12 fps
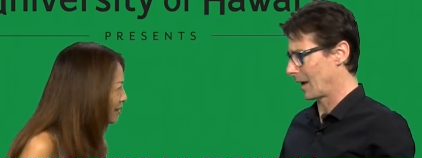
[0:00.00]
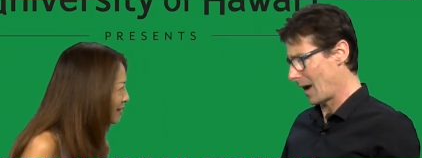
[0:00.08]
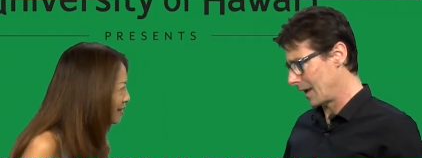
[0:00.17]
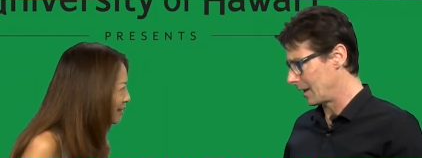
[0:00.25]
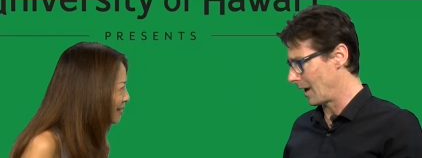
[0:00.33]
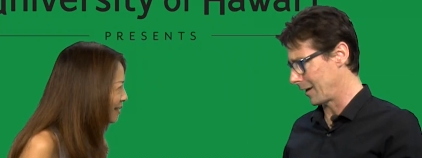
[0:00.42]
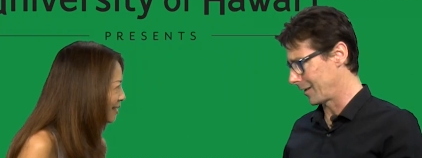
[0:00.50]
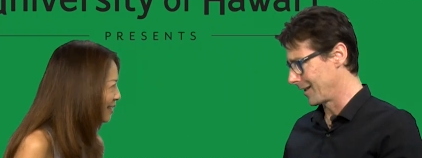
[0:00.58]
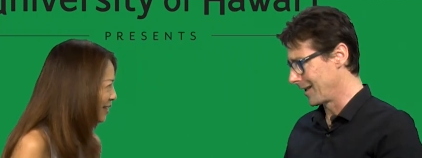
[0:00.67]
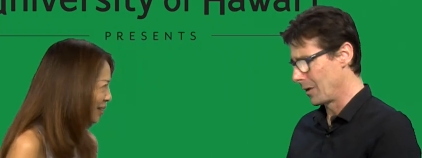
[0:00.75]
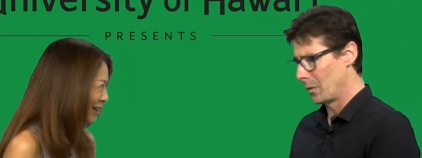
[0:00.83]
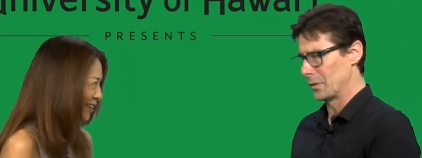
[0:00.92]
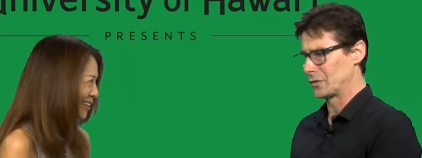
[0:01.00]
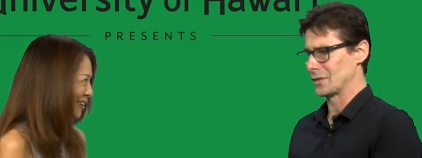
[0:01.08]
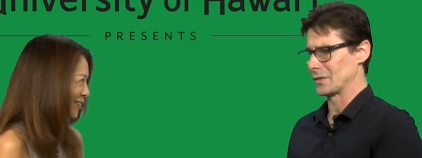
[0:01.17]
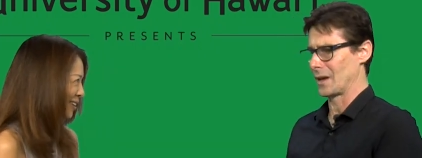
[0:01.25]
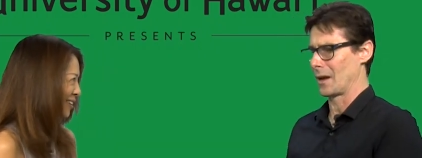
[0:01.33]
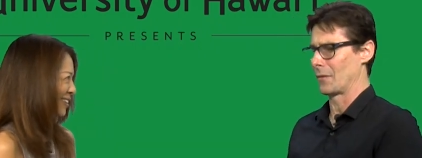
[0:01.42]
Speaker 1: the Cailleach, which
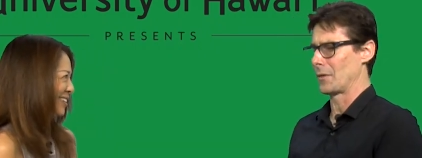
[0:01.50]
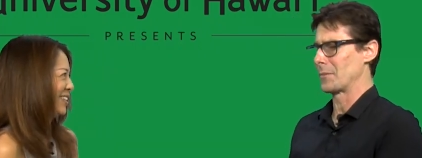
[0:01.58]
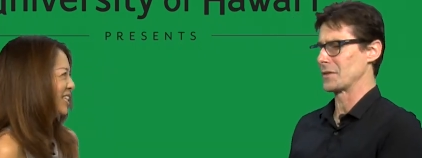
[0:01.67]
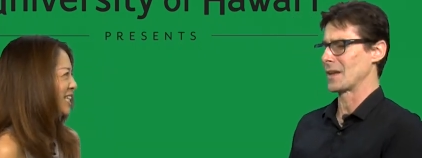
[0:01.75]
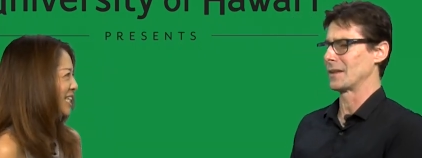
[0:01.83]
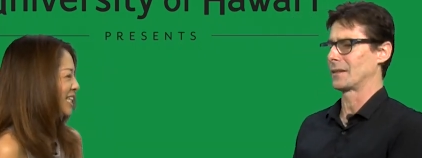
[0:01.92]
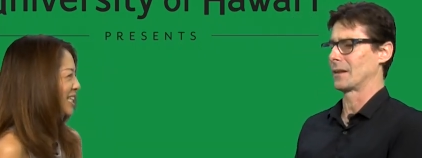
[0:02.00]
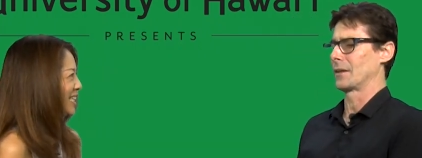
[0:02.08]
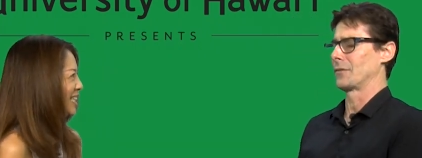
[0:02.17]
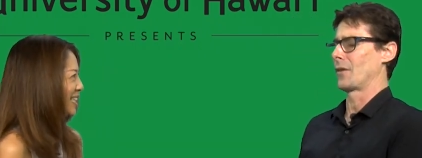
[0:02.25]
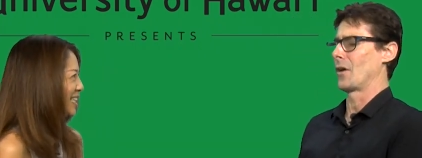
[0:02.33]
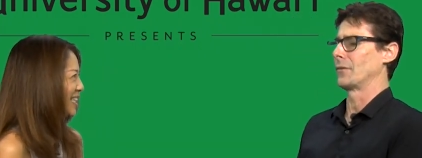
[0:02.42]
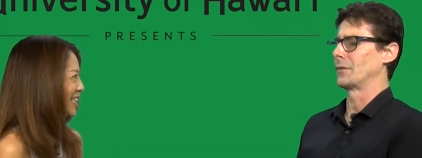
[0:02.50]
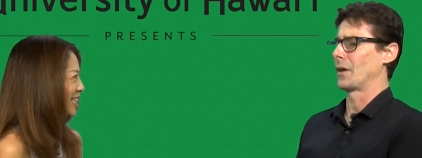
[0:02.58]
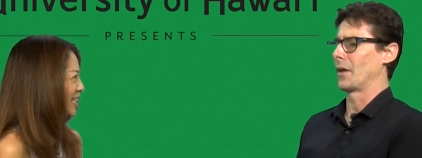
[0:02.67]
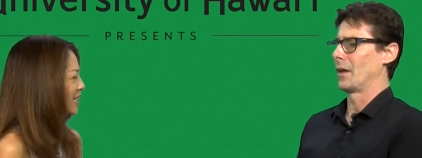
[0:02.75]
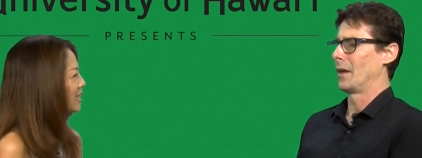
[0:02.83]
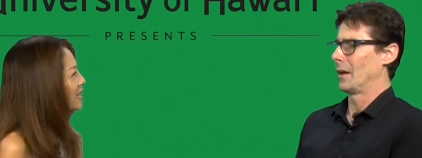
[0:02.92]
is the representative of
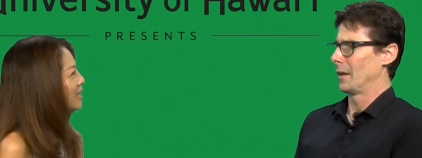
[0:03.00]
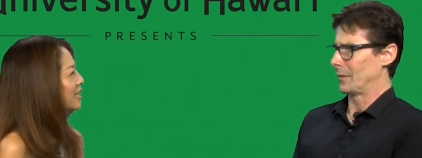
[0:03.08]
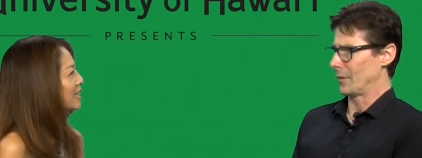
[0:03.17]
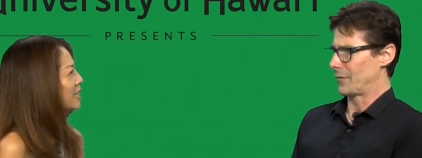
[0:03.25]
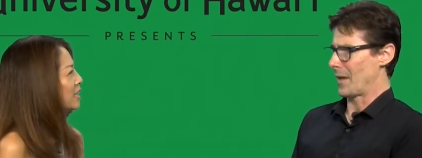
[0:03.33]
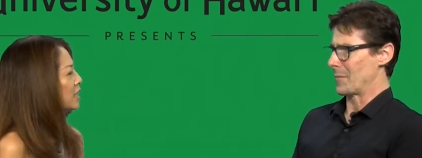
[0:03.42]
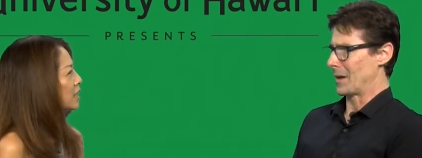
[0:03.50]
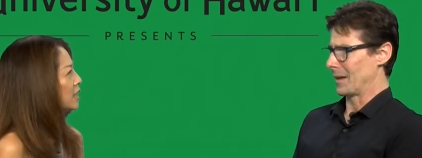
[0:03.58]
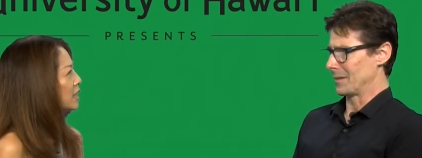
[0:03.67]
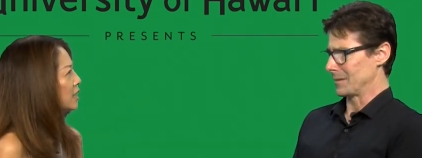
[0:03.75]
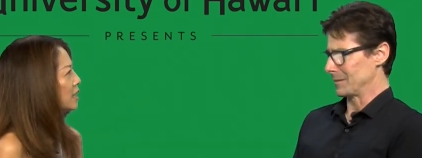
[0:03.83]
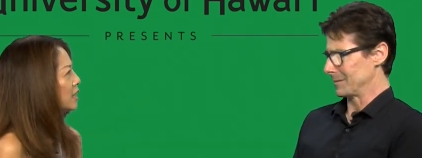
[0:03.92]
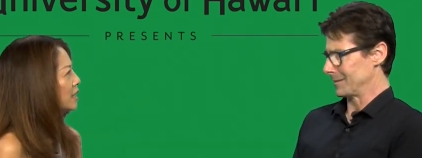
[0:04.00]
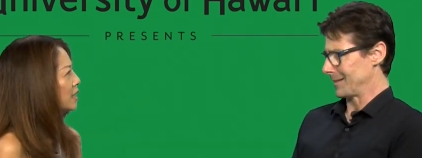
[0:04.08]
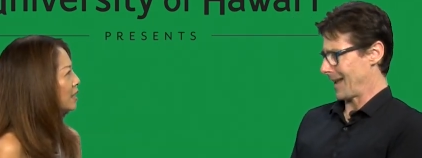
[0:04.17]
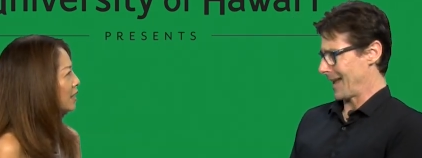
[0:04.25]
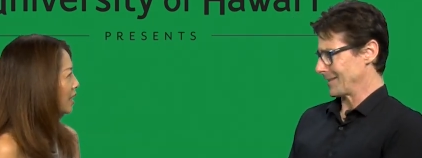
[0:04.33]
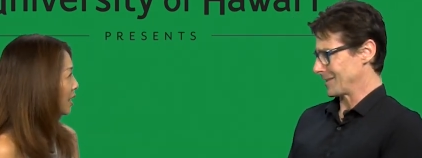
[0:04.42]
the, the feminine
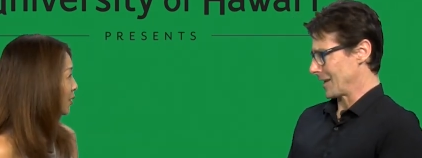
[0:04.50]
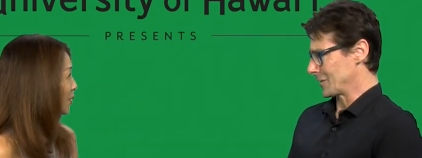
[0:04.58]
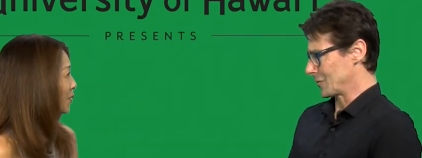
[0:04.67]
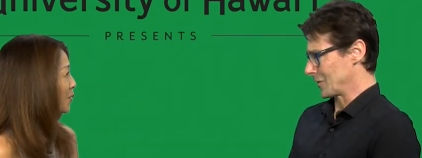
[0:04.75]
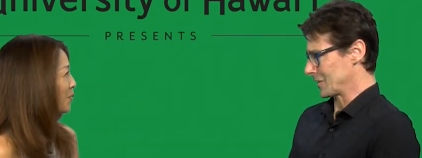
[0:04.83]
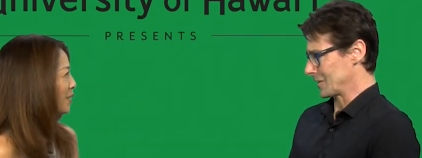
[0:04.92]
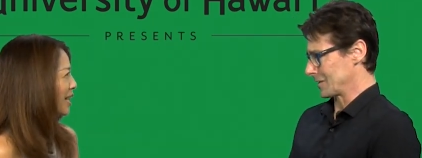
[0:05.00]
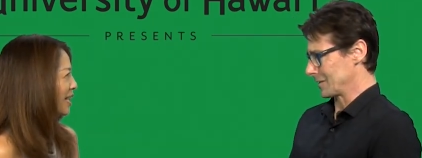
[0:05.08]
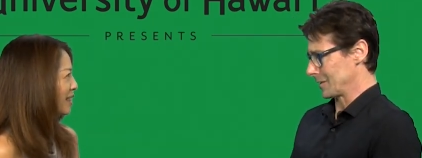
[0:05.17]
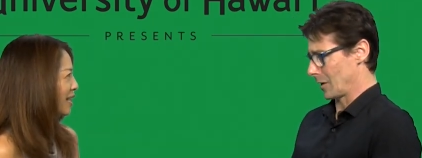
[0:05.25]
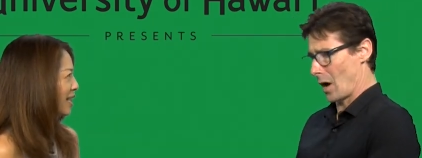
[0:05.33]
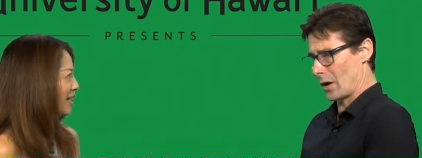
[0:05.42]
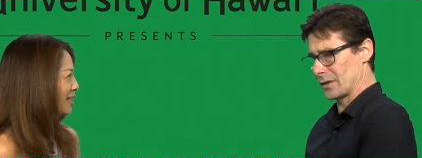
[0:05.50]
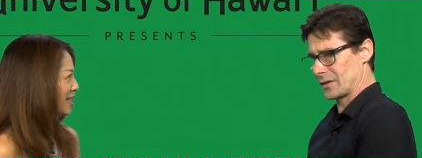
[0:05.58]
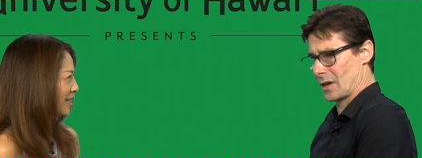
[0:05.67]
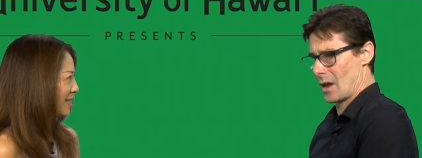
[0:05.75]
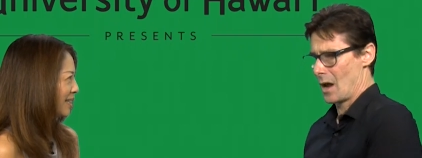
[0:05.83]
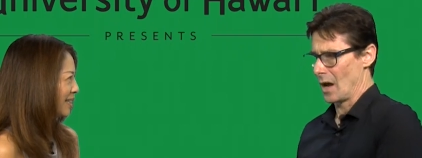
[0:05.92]
ancestress, Ooh, like the that.
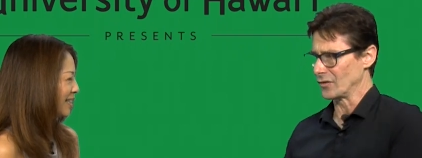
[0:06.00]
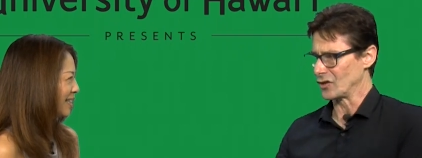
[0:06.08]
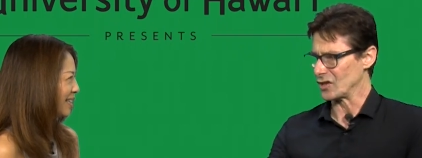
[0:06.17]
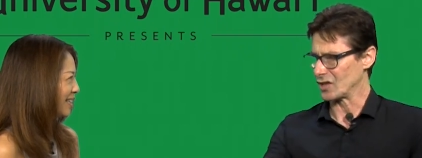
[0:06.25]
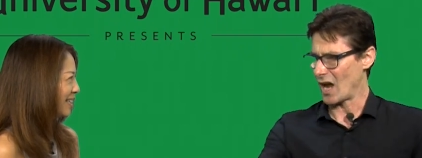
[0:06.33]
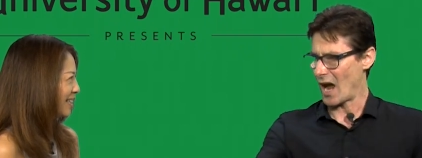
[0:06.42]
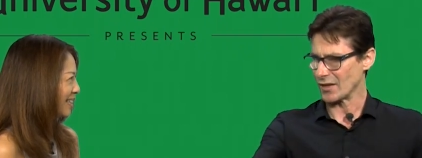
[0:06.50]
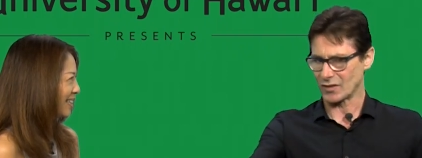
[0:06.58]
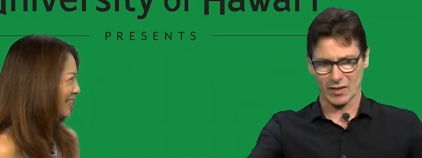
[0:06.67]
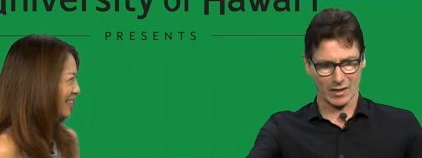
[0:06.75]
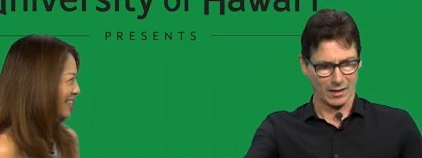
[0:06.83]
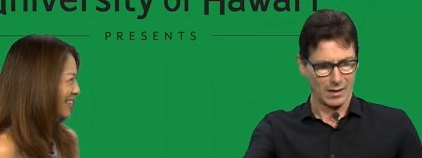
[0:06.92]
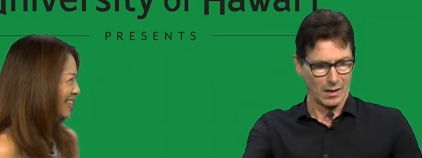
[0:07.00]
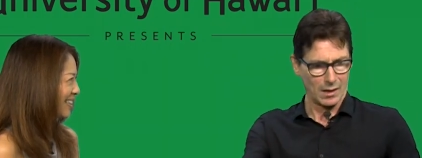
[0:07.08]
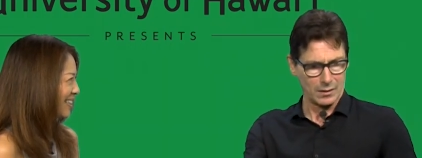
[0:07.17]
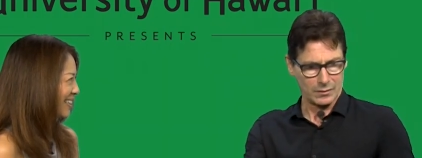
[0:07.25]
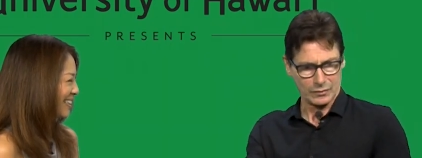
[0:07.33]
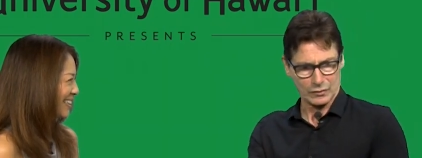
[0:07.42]
goddess, and she's casting
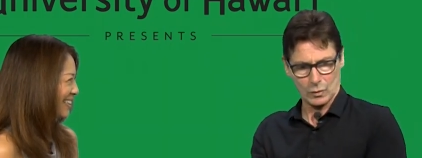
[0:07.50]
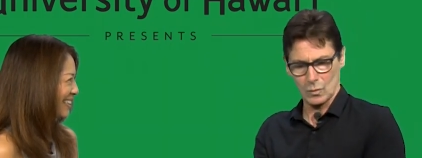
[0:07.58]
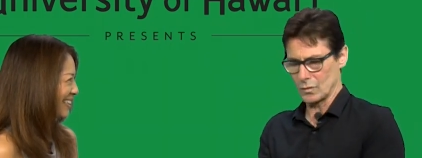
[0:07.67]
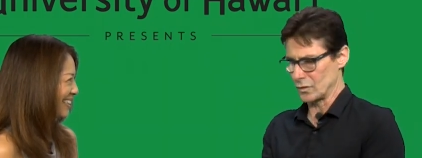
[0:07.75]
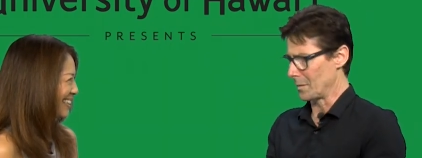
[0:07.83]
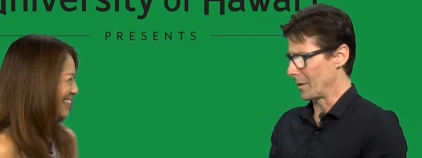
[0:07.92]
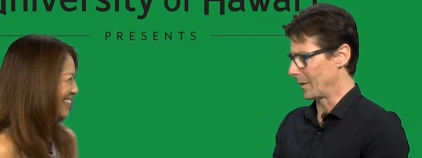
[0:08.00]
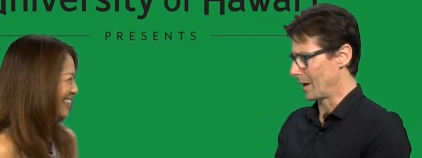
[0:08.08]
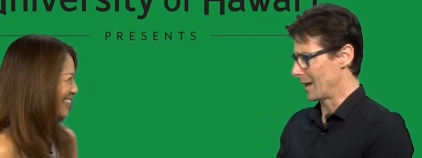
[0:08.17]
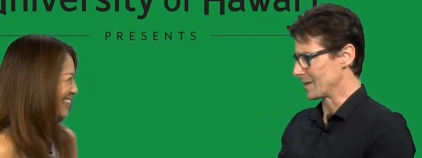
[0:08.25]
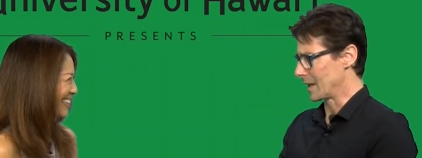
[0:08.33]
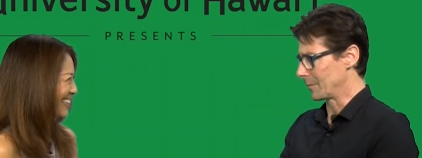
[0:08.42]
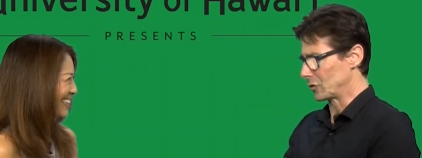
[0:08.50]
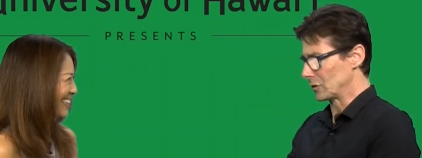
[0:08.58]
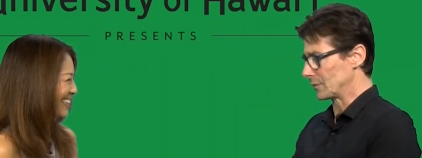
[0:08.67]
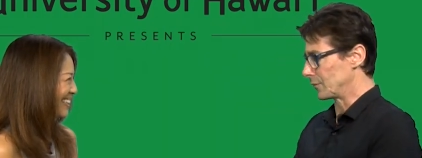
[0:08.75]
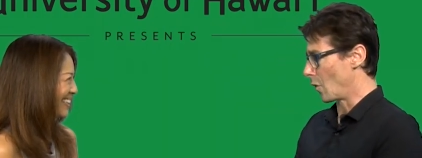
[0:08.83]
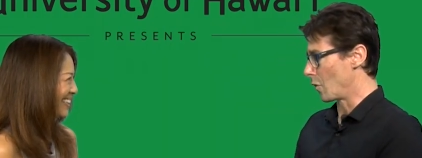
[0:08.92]
the stones around the landscape.
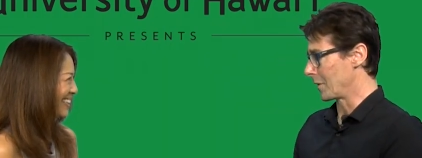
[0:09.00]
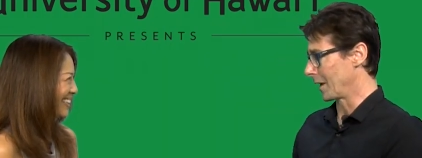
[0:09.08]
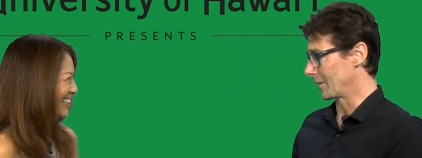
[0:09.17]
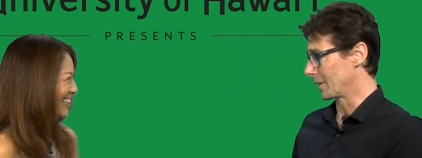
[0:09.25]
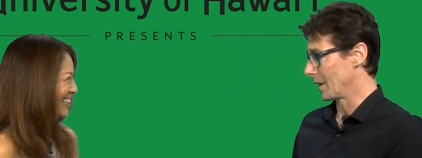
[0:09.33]
She's forming it.